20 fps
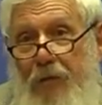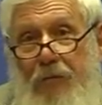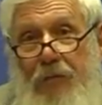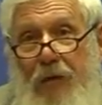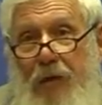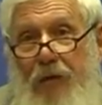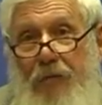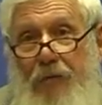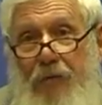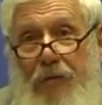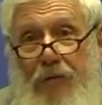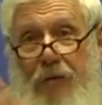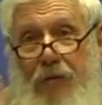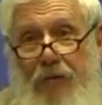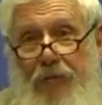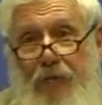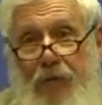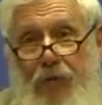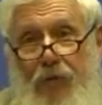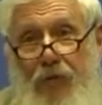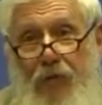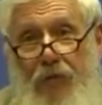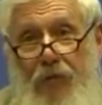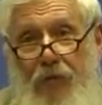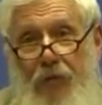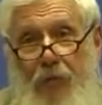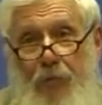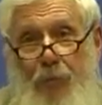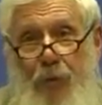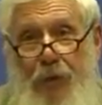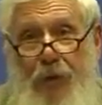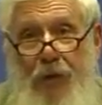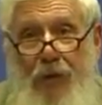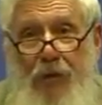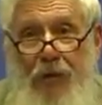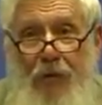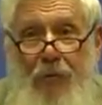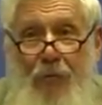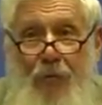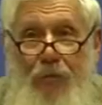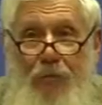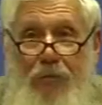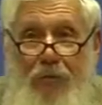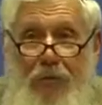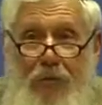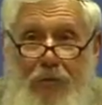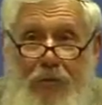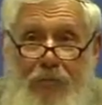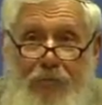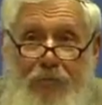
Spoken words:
our television is up in arms. Yeah.